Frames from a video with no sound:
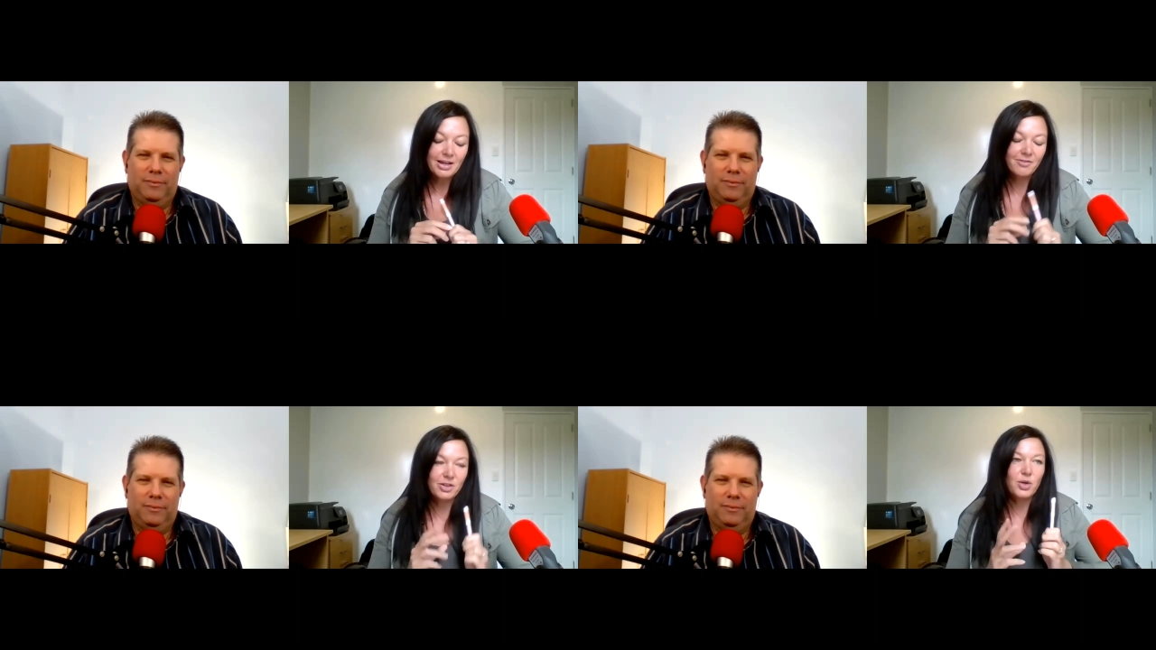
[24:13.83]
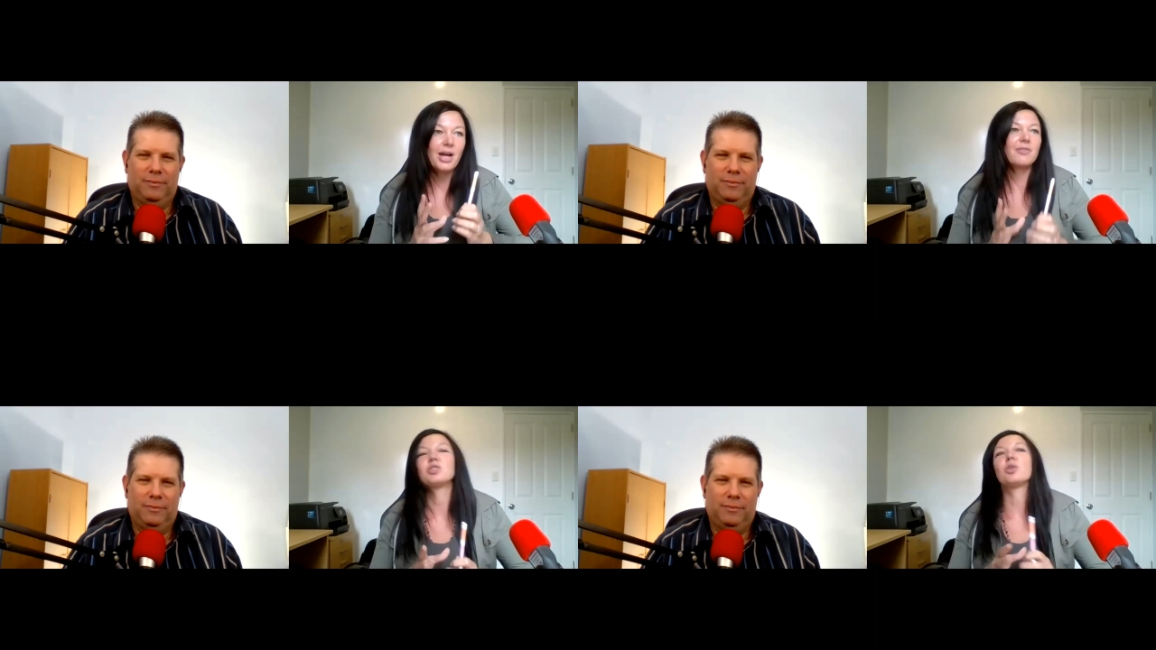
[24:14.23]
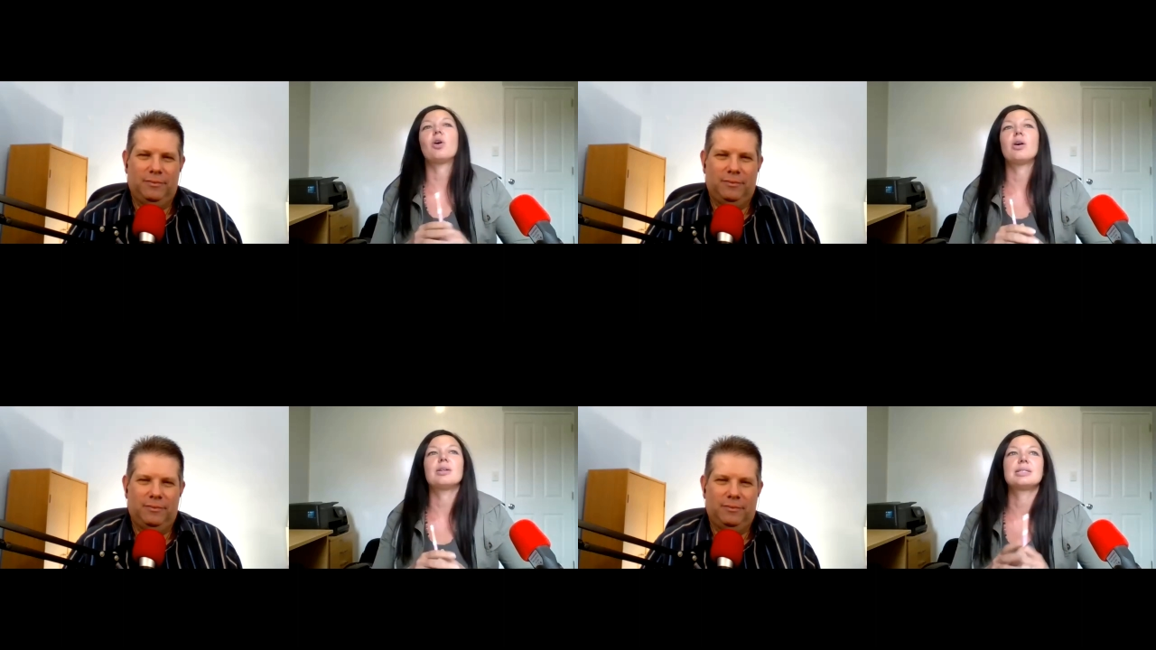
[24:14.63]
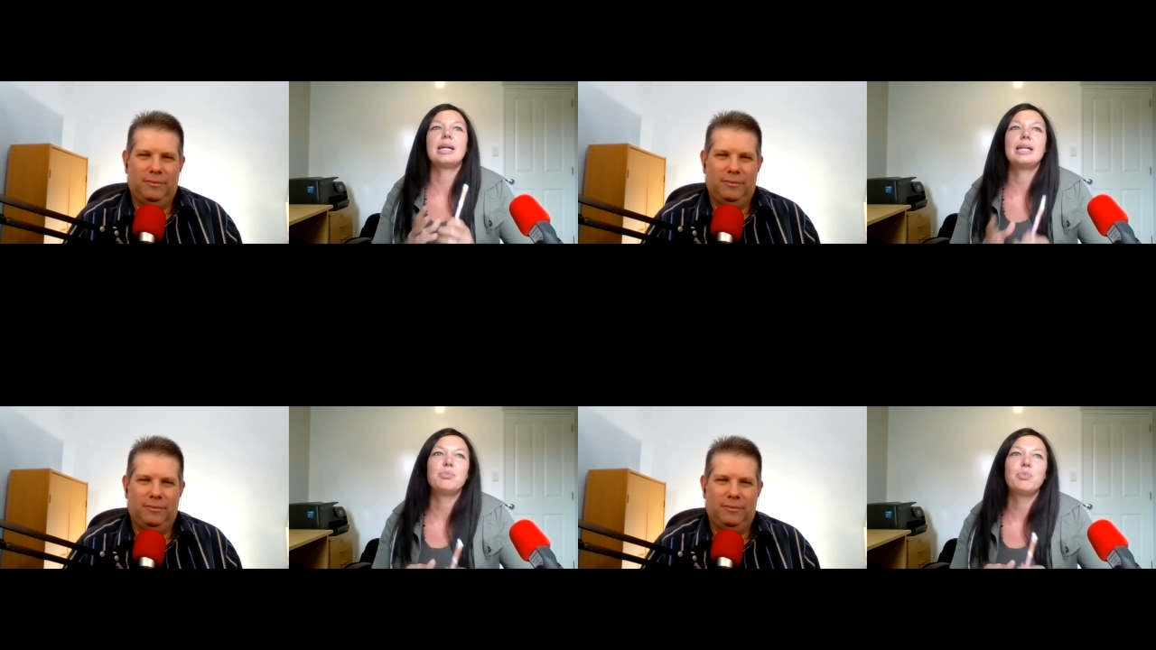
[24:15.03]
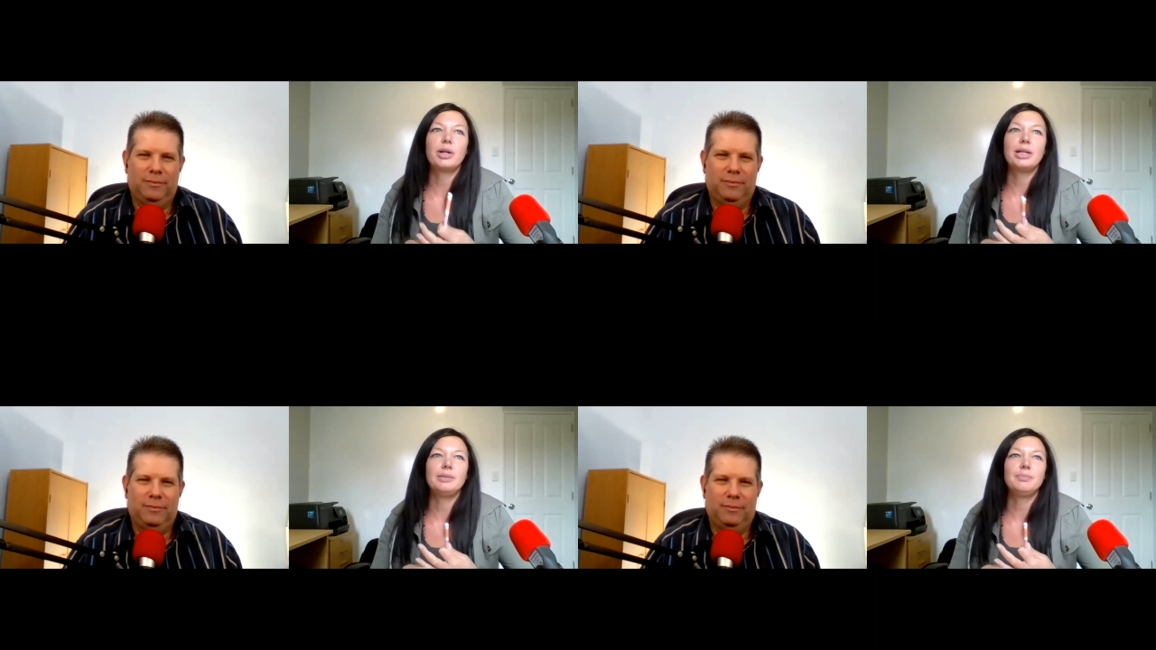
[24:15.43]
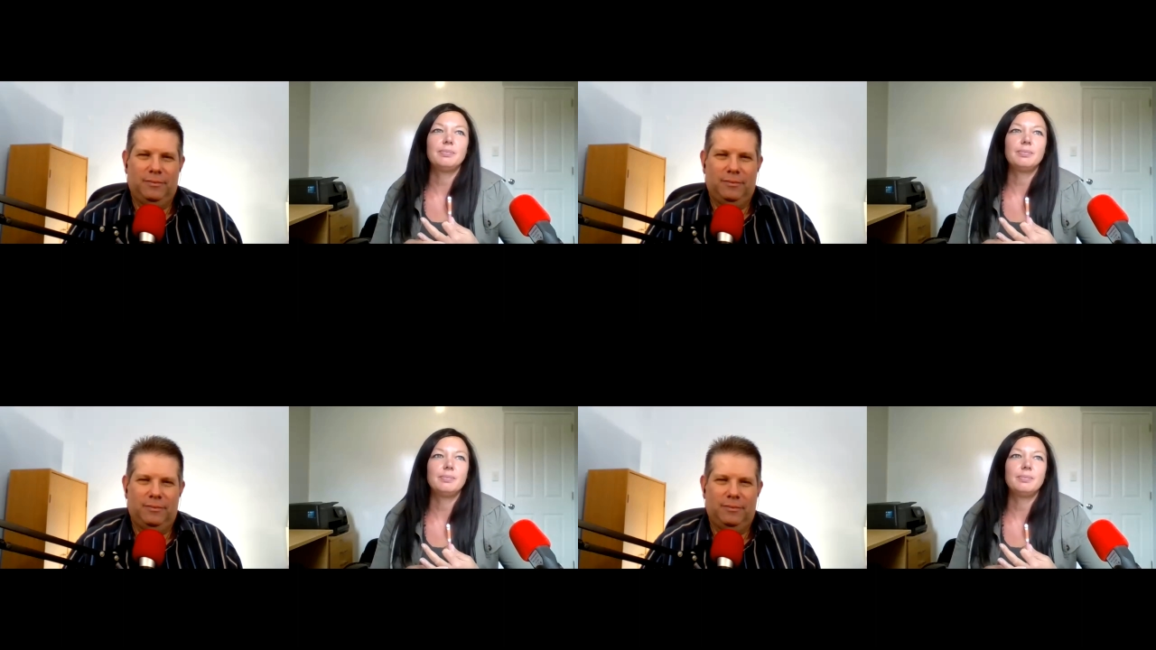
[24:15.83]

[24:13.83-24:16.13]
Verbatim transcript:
Speaker 1: if you have to ask anybody